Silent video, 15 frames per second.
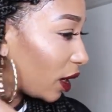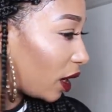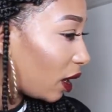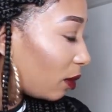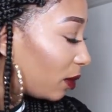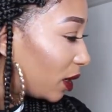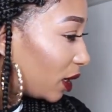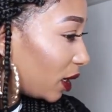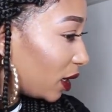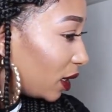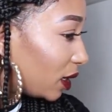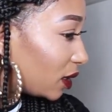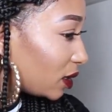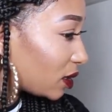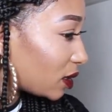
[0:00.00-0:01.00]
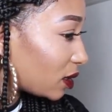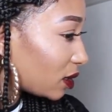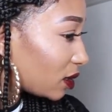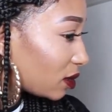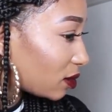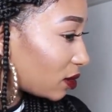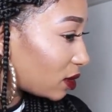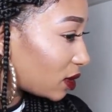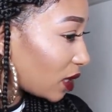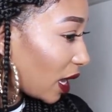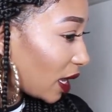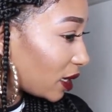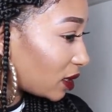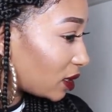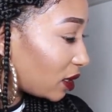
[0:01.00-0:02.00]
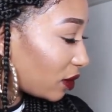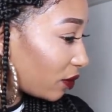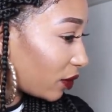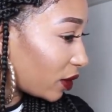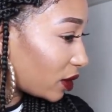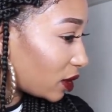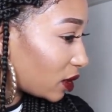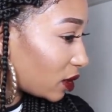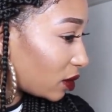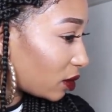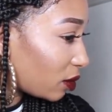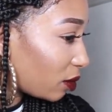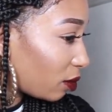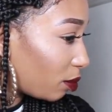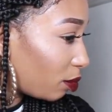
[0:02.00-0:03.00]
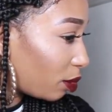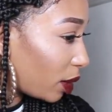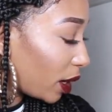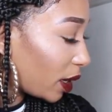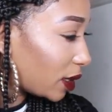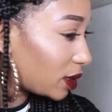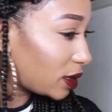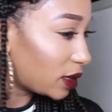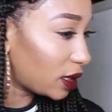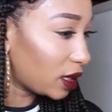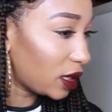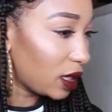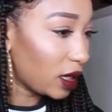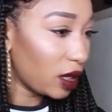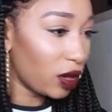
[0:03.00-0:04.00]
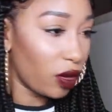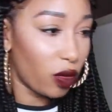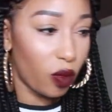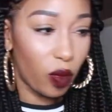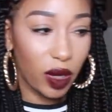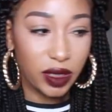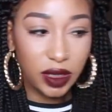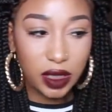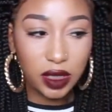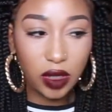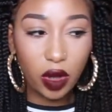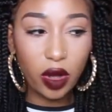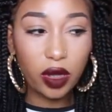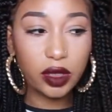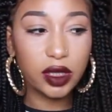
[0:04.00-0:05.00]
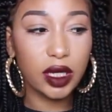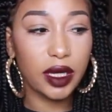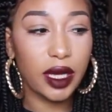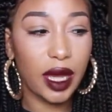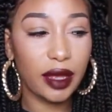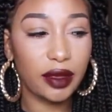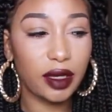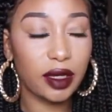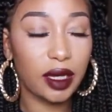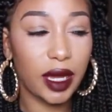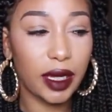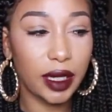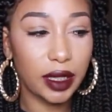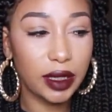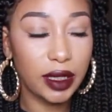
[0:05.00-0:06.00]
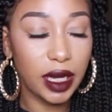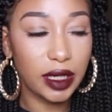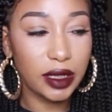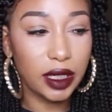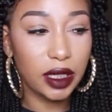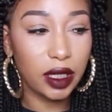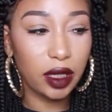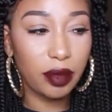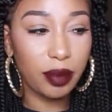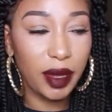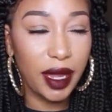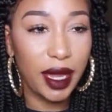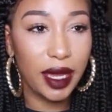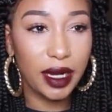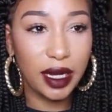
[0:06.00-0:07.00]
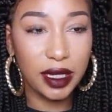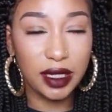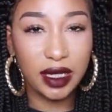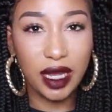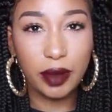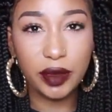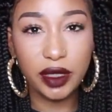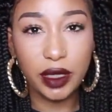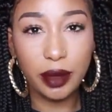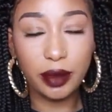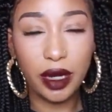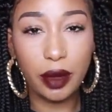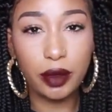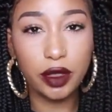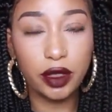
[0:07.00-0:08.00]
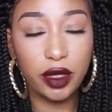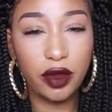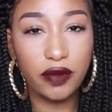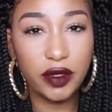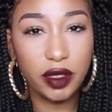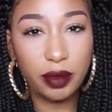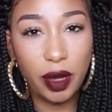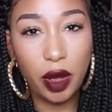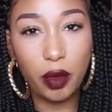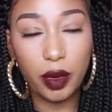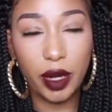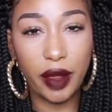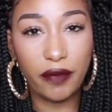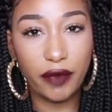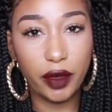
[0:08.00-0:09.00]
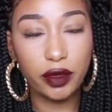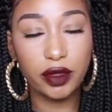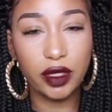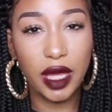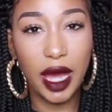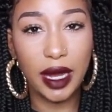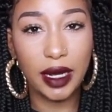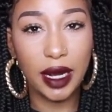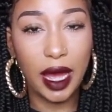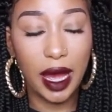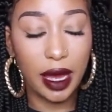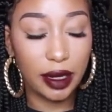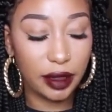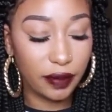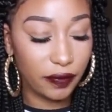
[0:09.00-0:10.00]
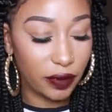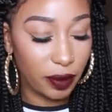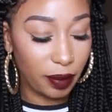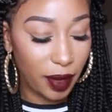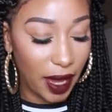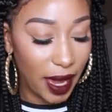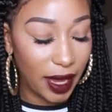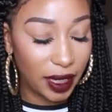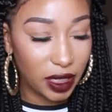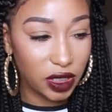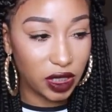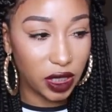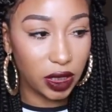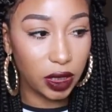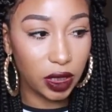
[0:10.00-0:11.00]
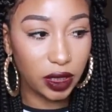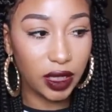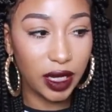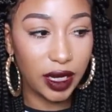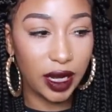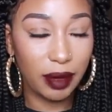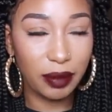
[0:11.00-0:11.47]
It is a size difference, but once it's all together, like, it doesn't look bad. And that was something I was nervous about when I first got it out of the package and looked at it.